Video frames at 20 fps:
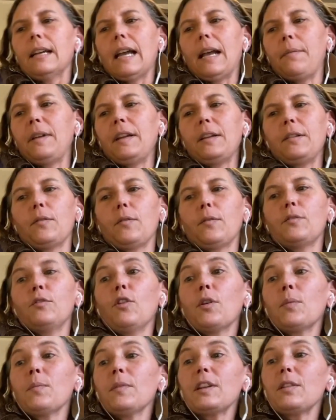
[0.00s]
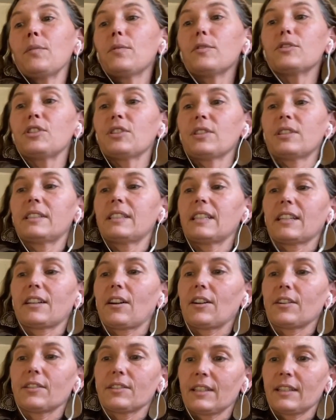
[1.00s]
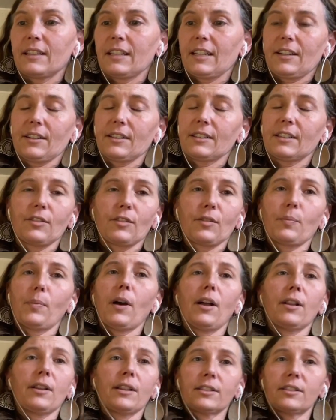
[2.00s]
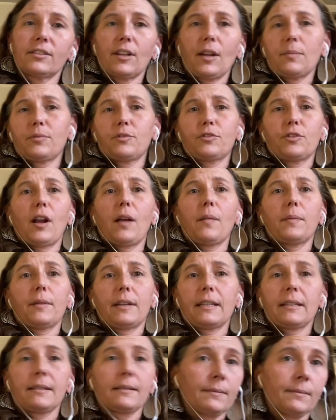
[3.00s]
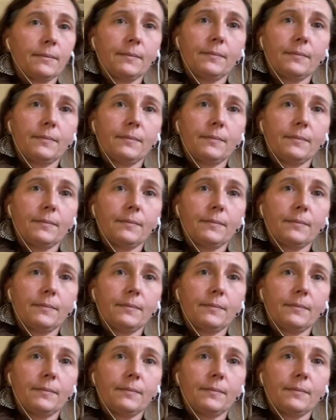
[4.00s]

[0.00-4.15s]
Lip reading: I mean, normally we'll just stick ours in there until the pollen stops dropping.